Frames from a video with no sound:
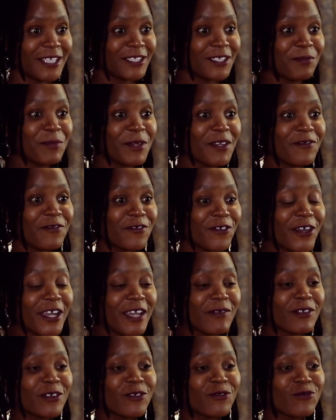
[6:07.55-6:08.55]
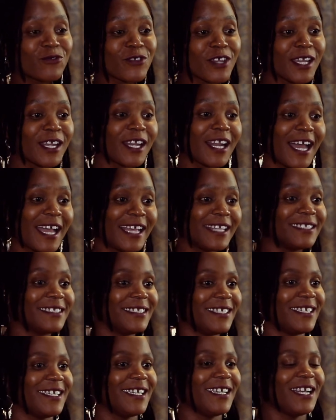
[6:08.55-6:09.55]
So before even
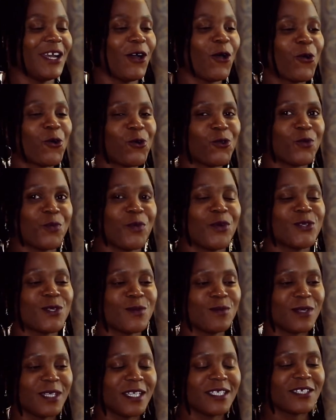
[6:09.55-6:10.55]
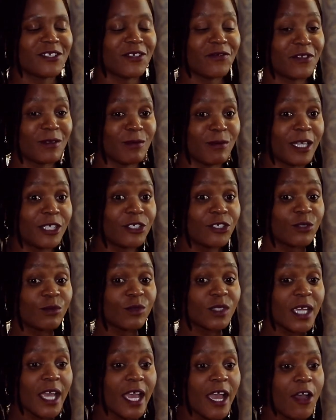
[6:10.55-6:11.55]
realizing all the possibilities of the
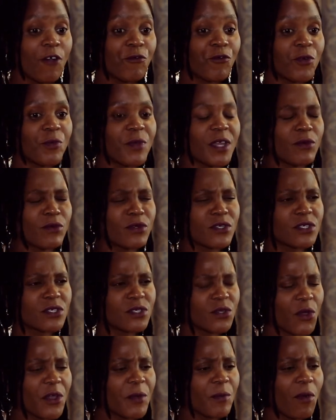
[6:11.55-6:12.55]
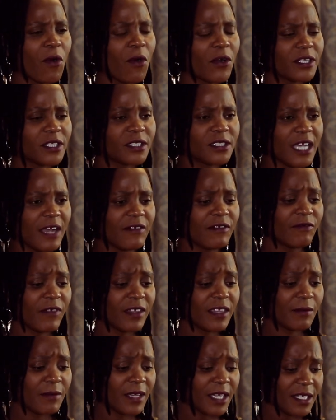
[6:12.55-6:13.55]
mushrooms, for me it was so important to have a
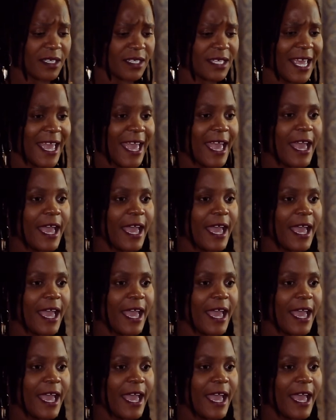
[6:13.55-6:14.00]
father, because